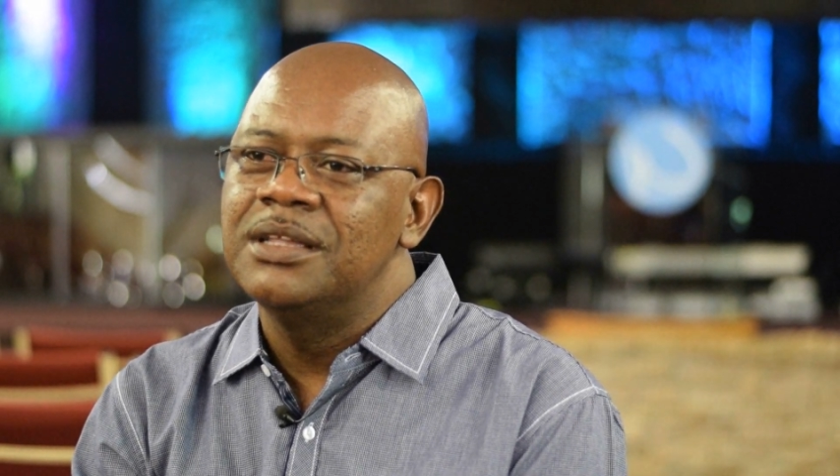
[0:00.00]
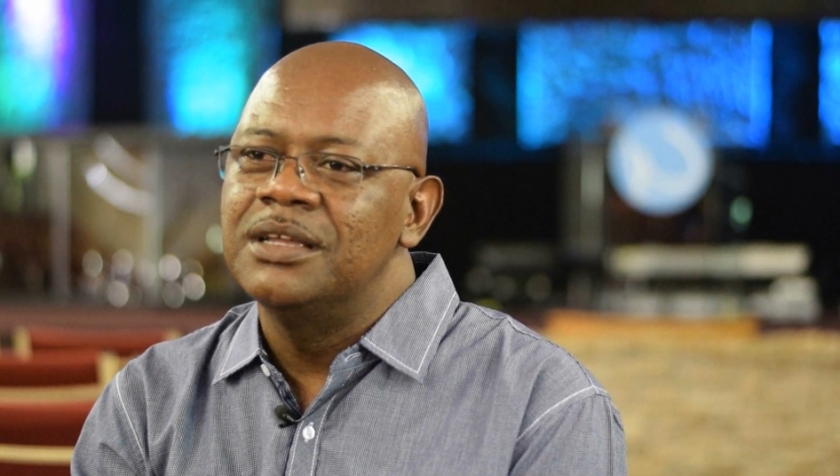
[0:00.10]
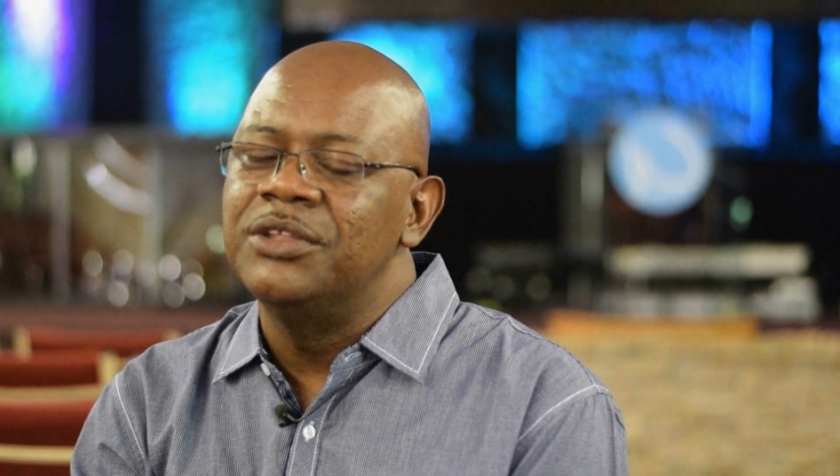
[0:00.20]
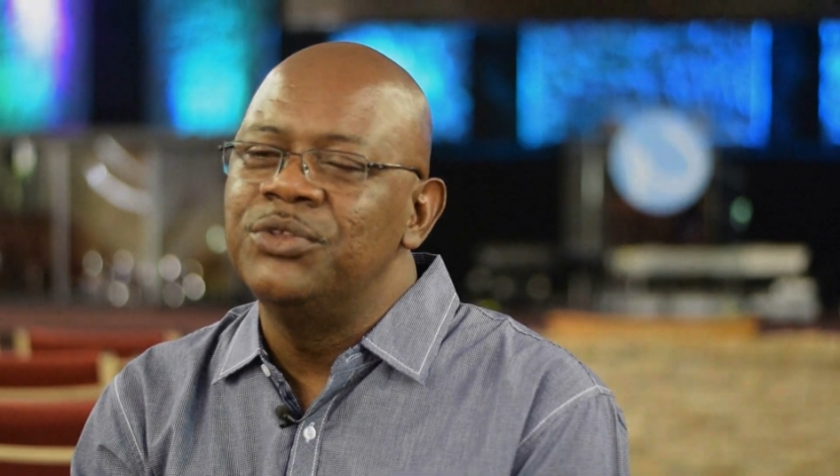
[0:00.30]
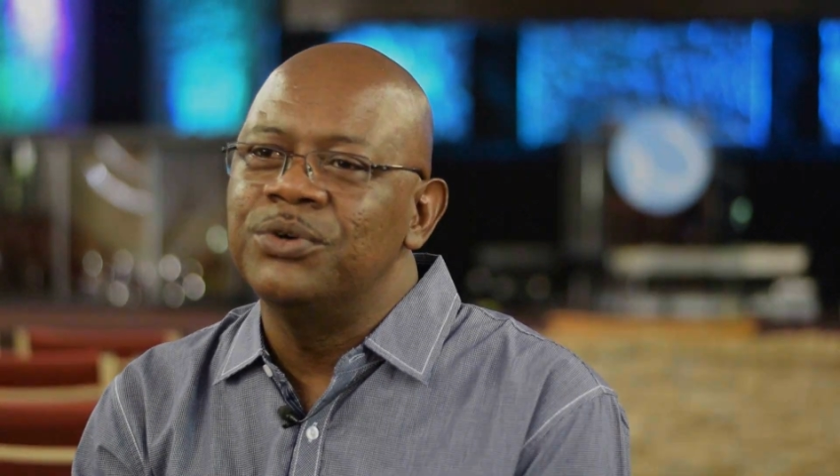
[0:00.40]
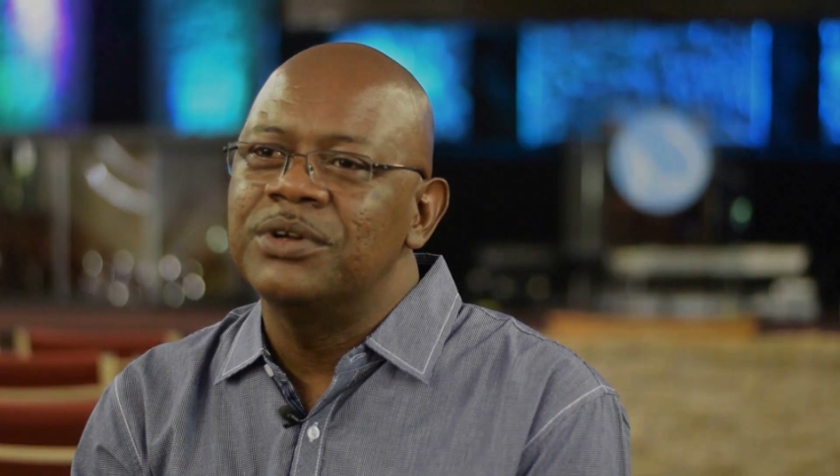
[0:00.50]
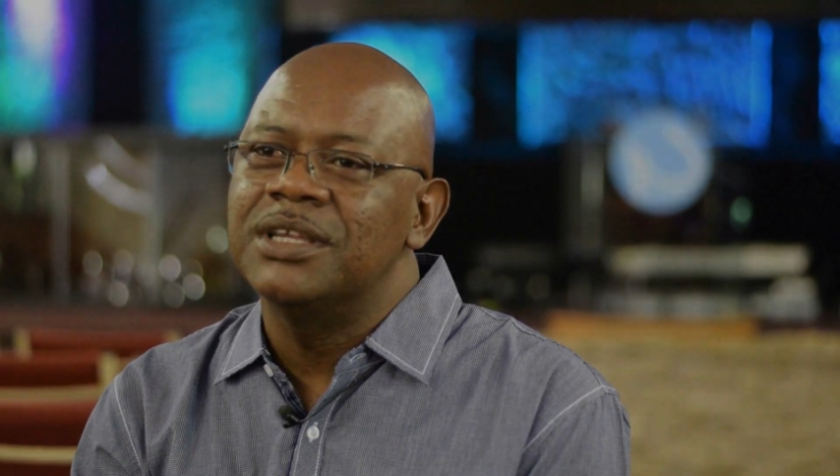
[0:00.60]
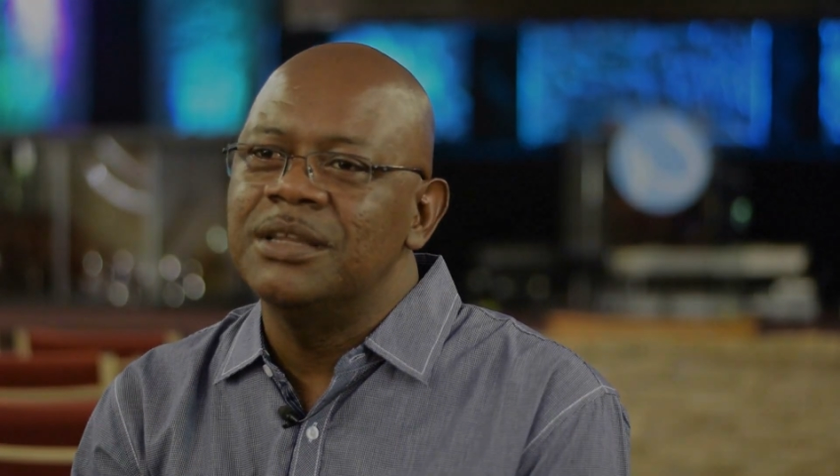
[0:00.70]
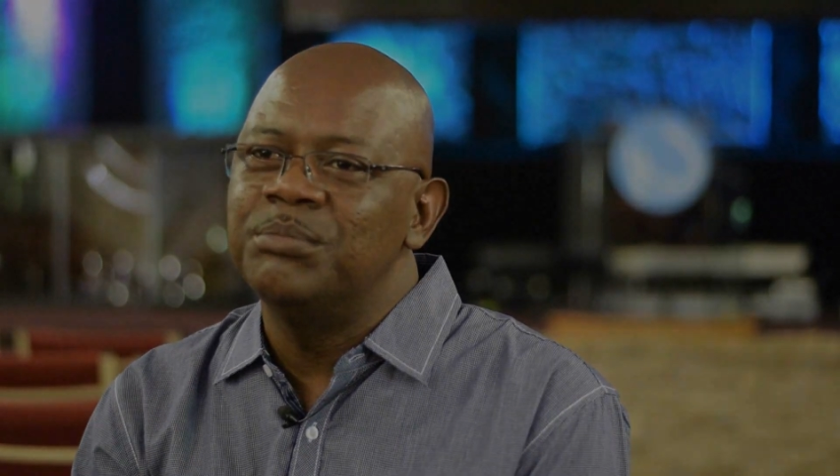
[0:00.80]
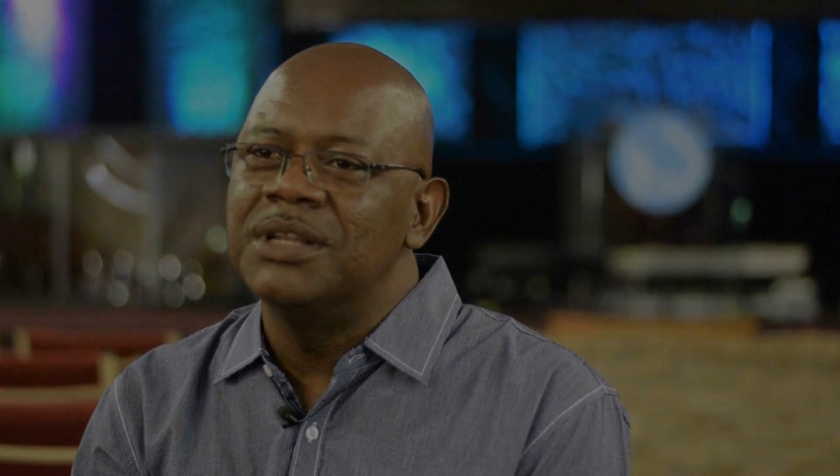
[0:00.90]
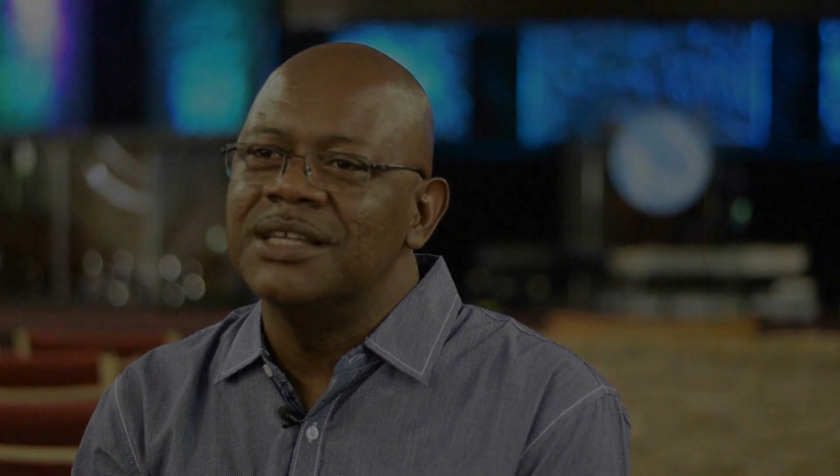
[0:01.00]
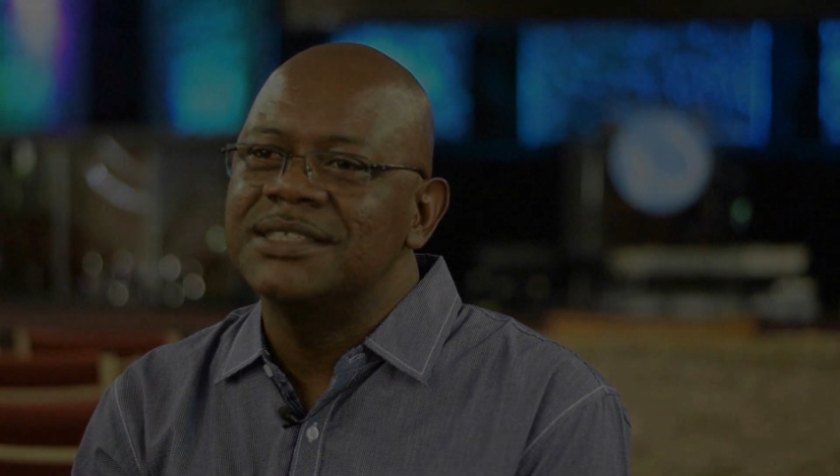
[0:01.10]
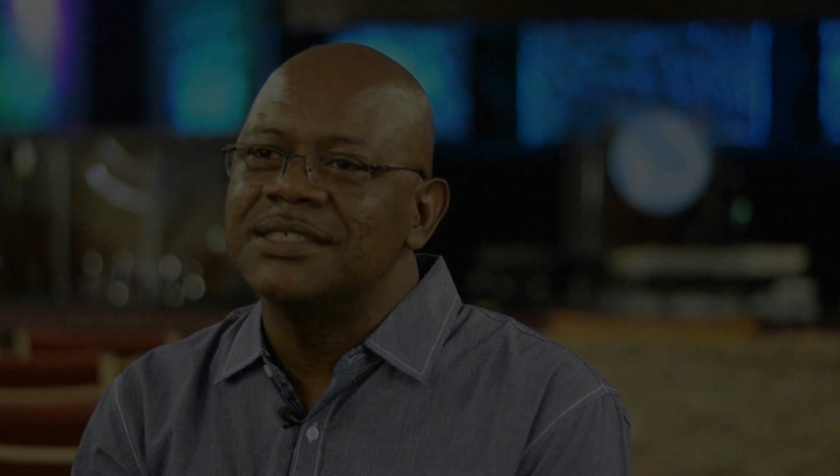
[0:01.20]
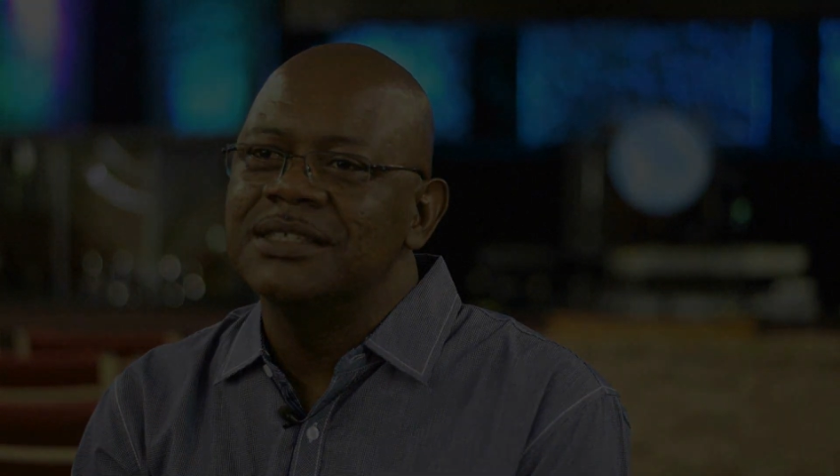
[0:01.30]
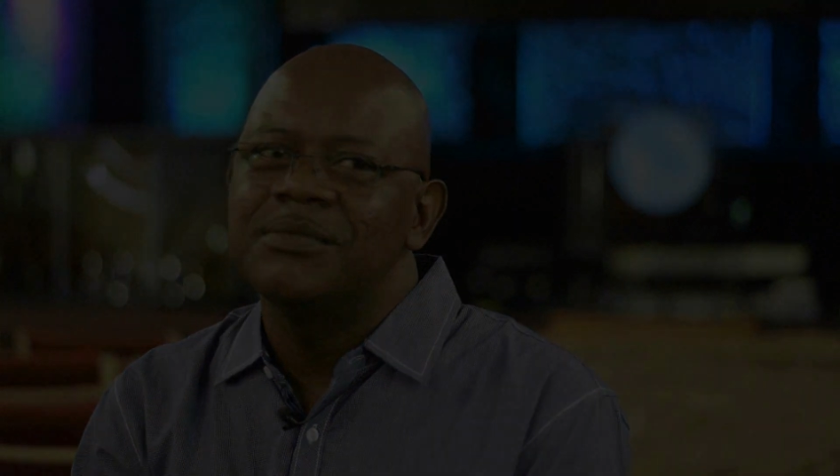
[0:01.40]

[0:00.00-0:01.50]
and you'll get the blessing.